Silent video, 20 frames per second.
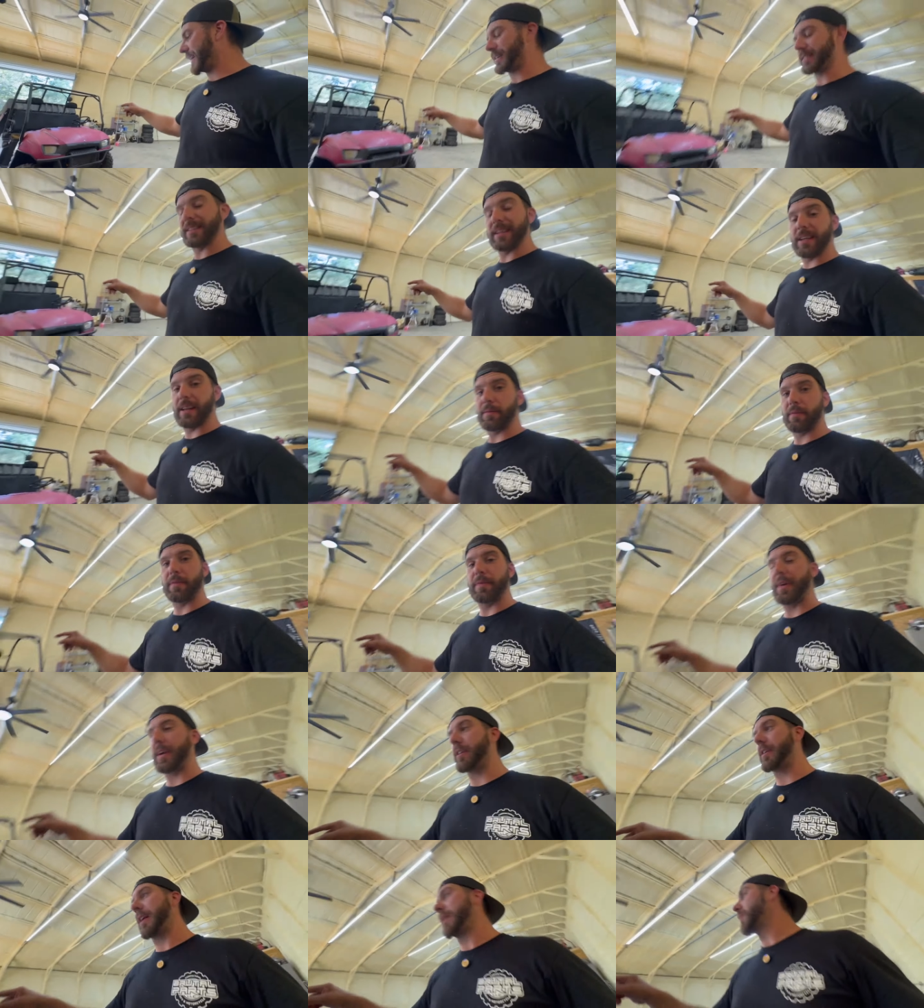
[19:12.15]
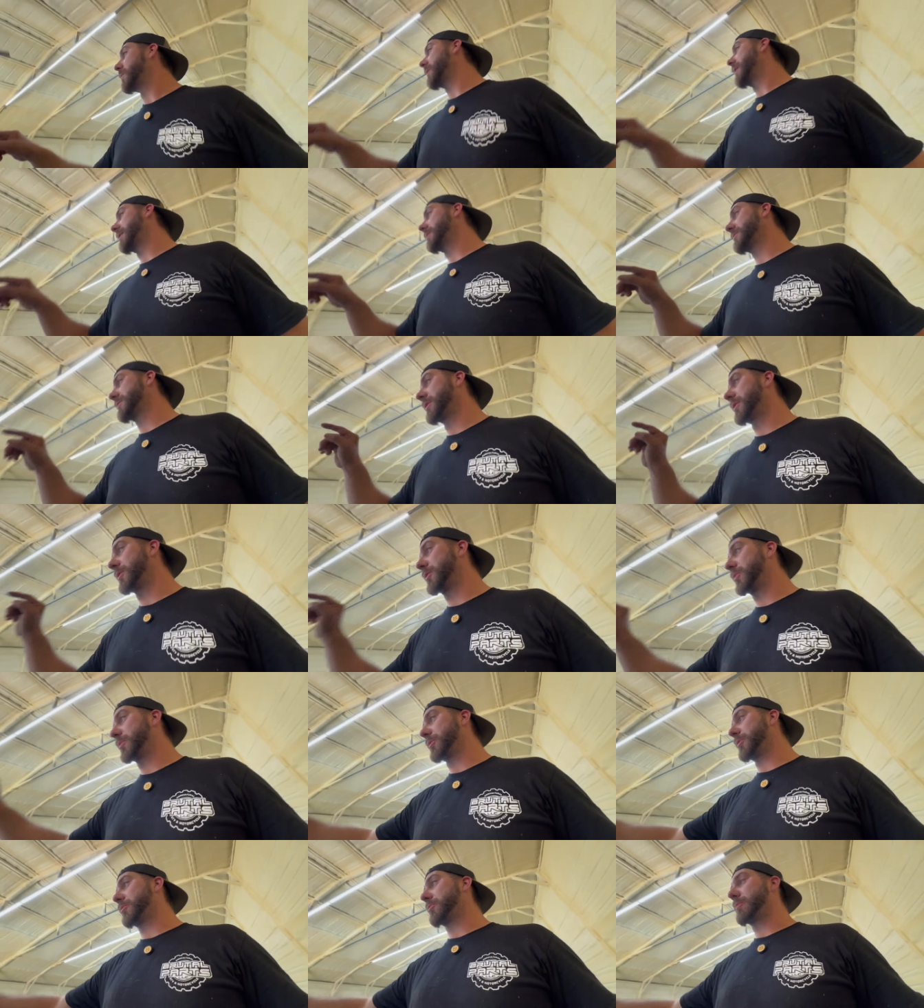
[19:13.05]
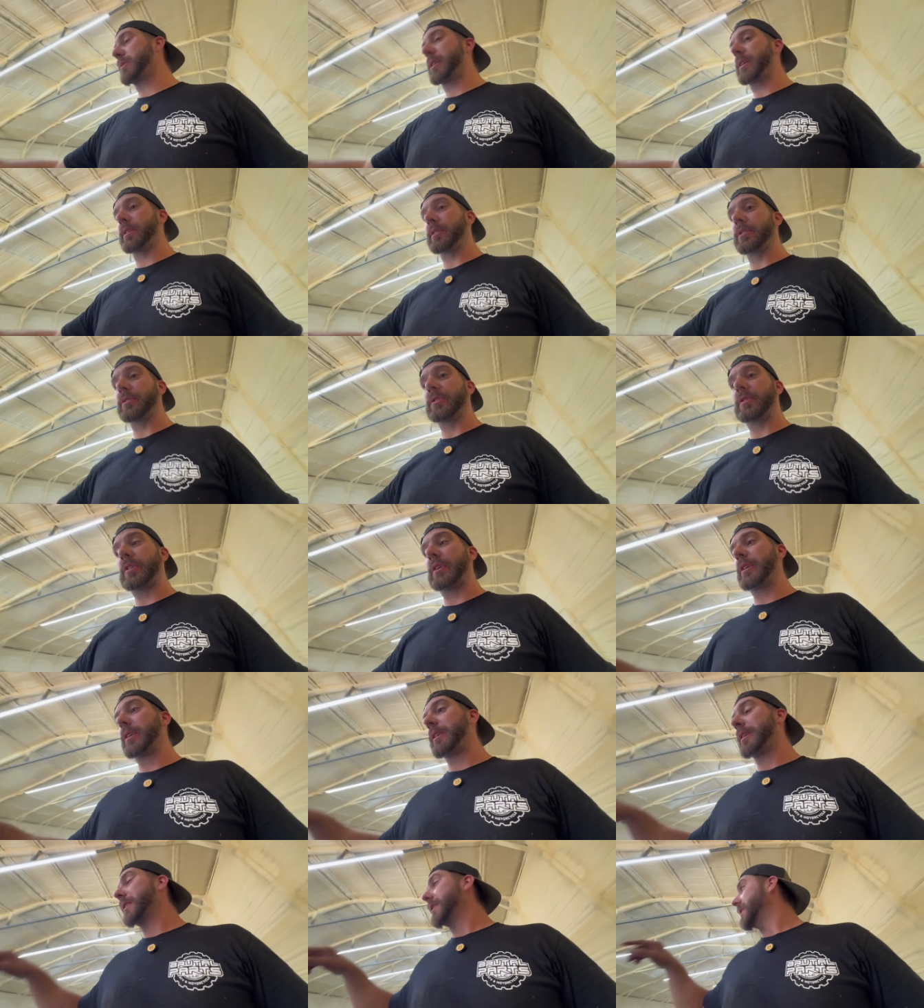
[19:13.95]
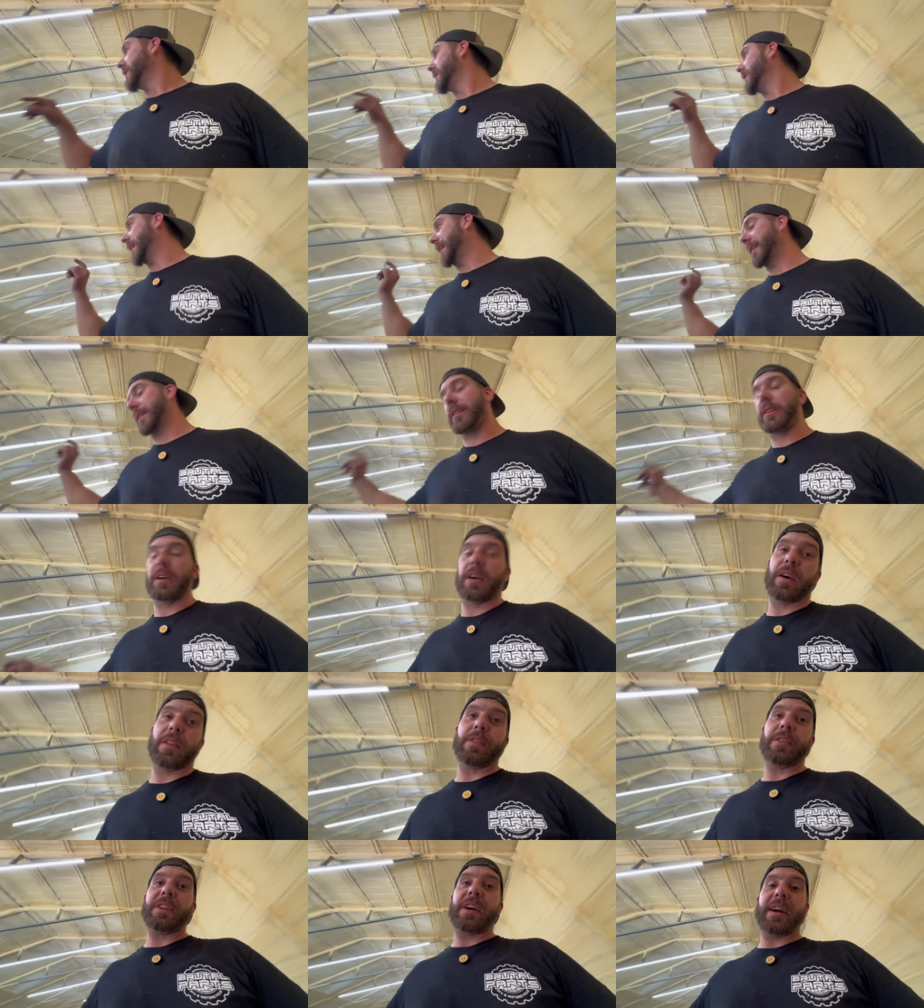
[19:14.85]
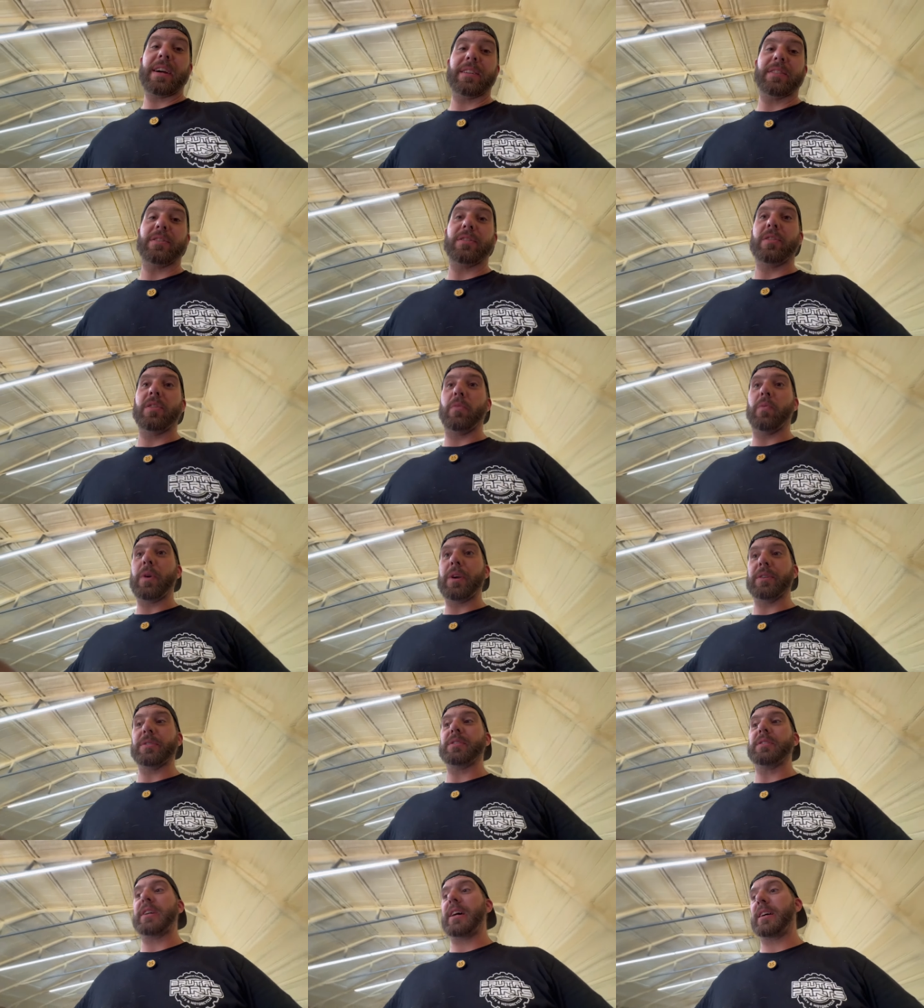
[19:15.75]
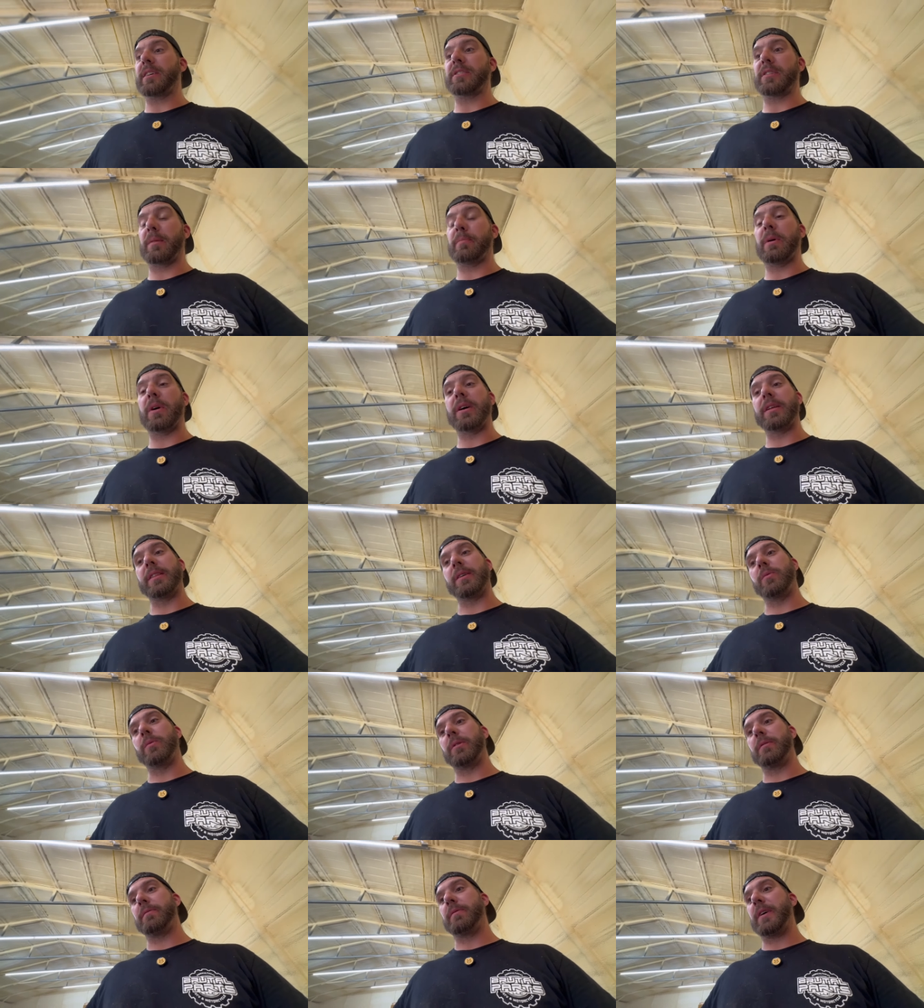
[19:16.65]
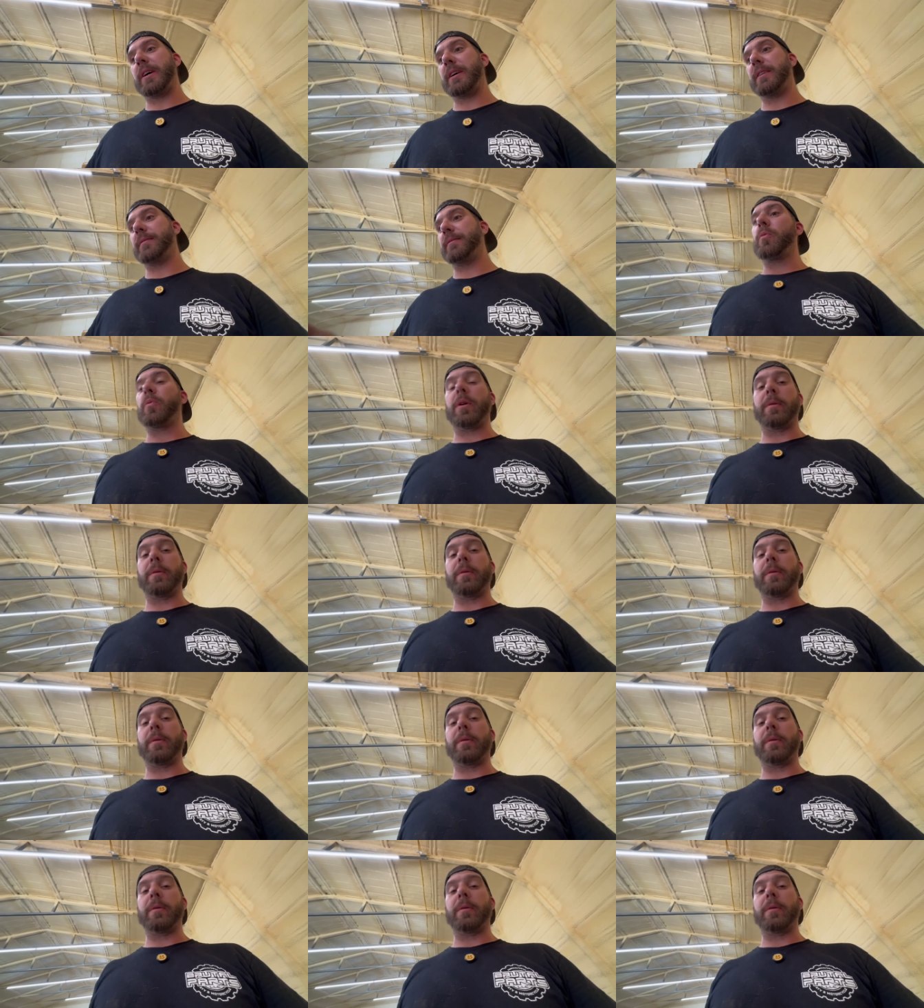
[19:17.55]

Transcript: because I never figured out what I was gonna do with the rears and the other tires, the wheels and tires I bought that wouldn't fit.